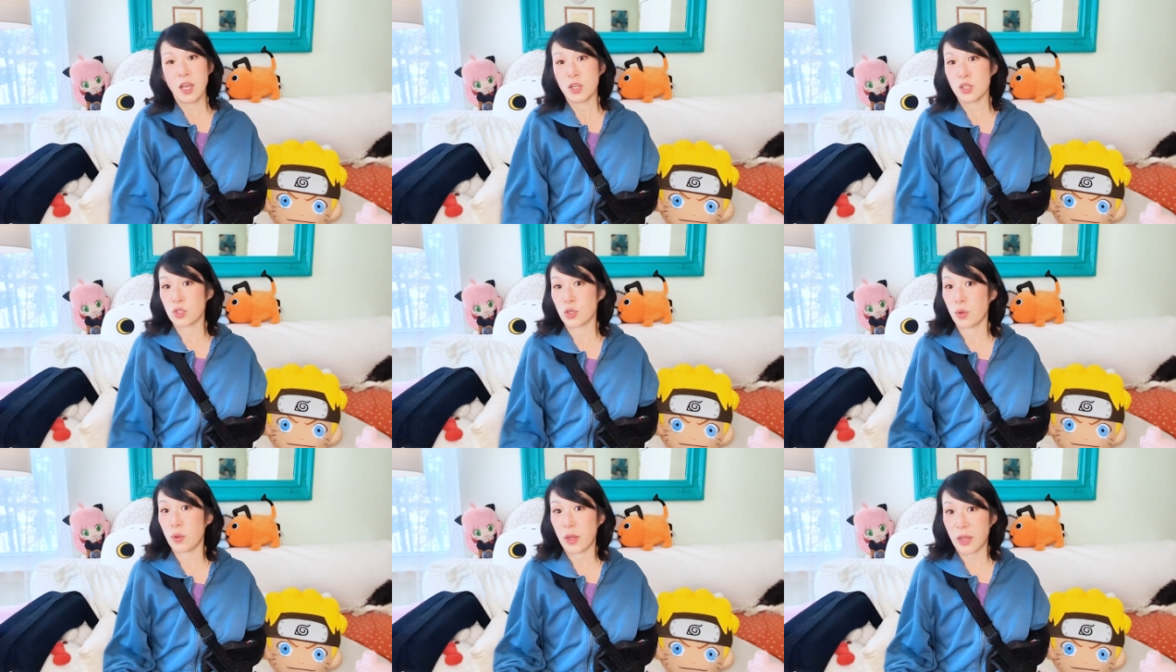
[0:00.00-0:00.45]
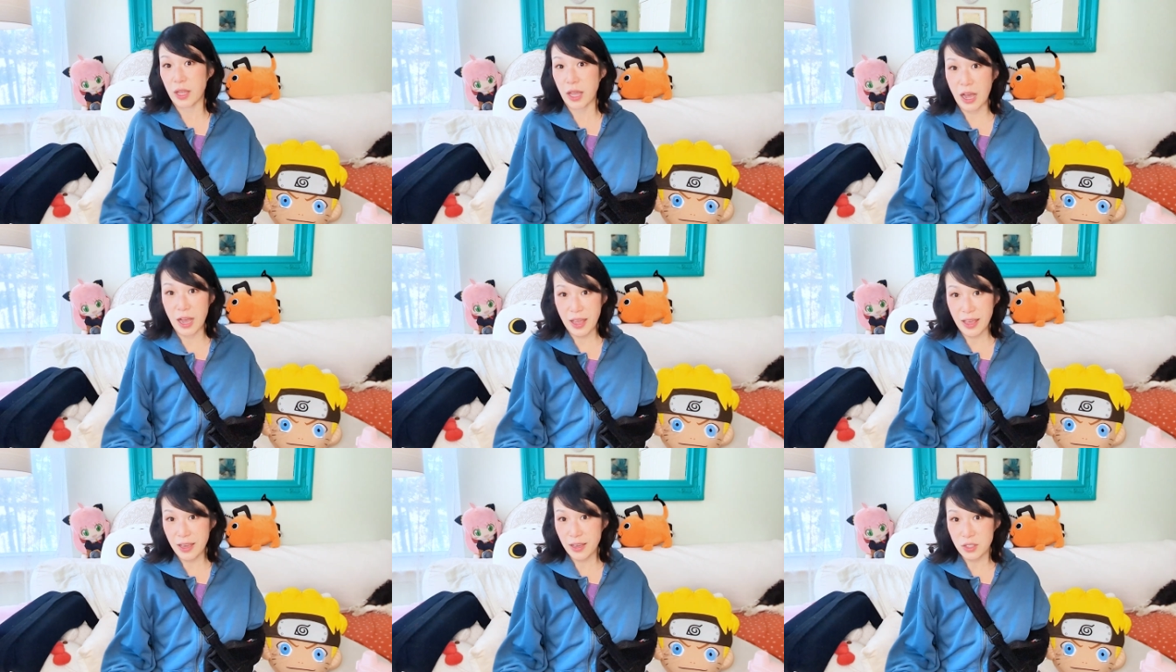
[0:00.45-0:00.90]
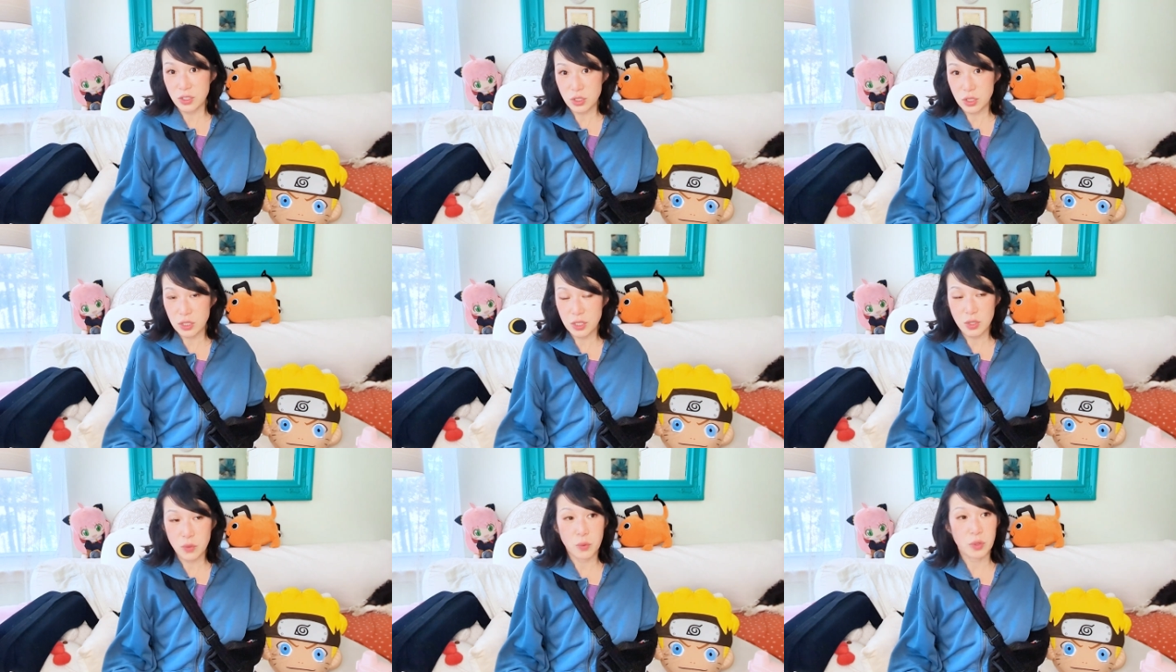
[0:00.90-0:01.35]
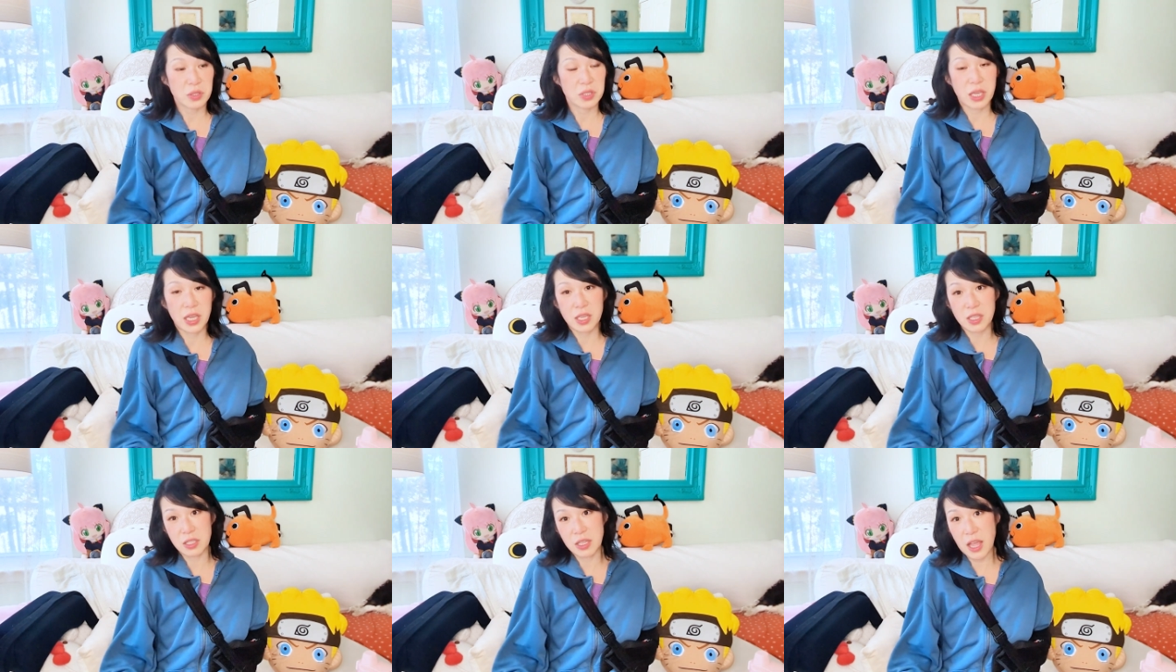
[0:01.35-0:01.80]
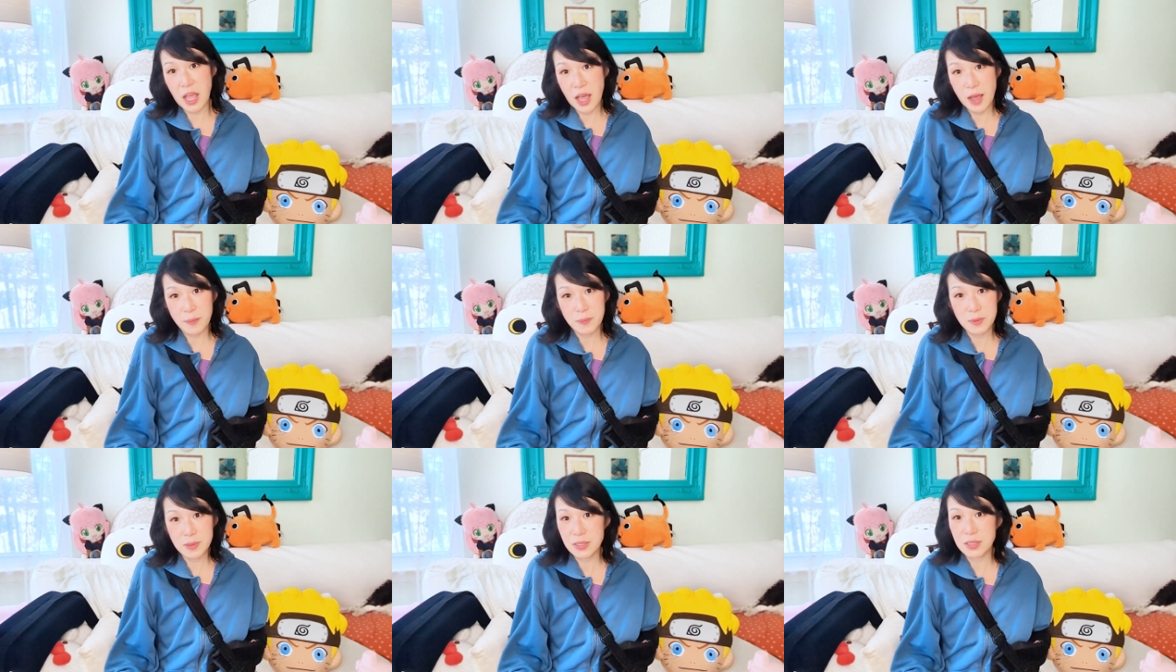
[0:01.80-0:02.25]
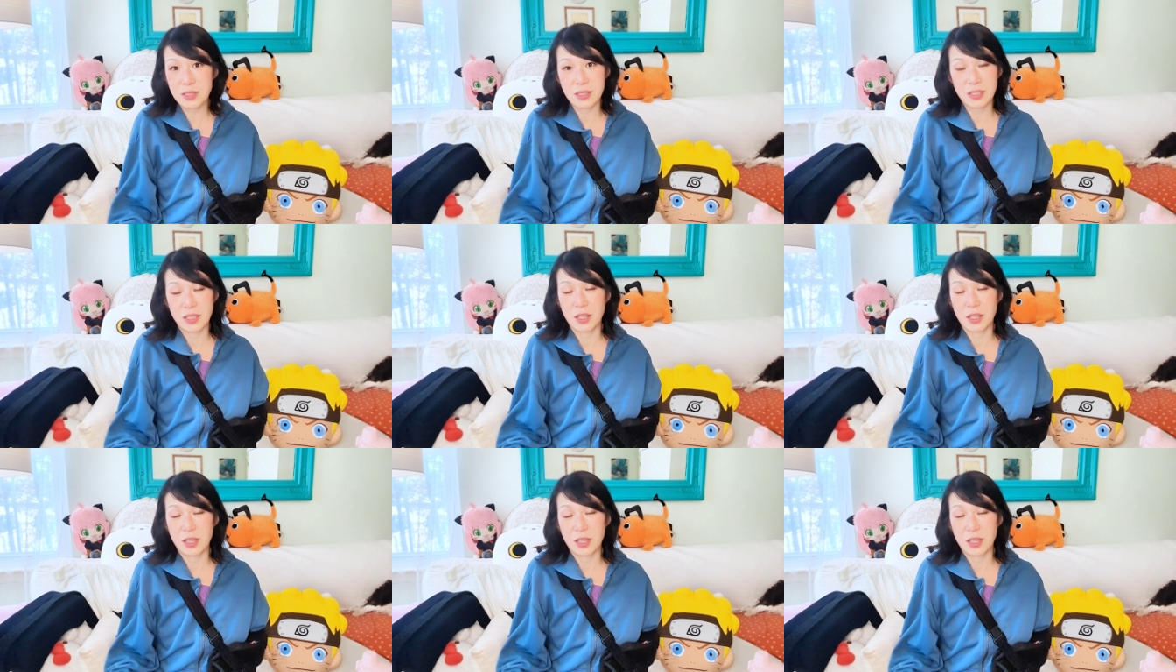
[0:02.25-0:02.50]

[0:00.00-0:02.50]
So like, I actually will take naps.